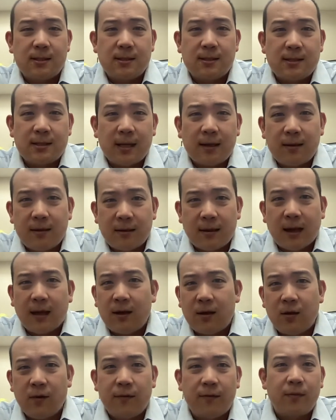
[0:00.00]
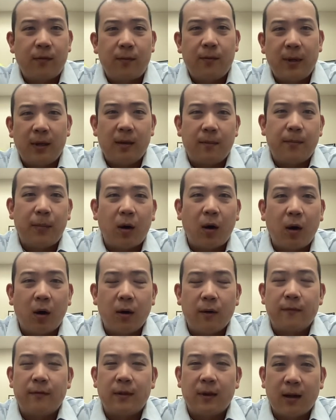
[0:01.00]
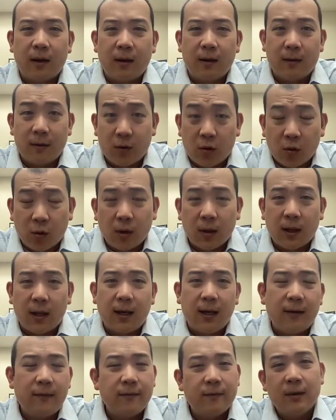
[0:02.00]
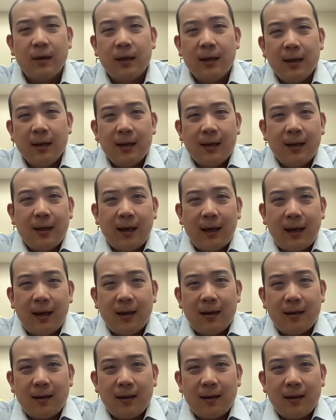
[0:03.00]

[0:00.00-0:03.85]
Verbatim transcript: Say thank you for being a part of their, uh, your life and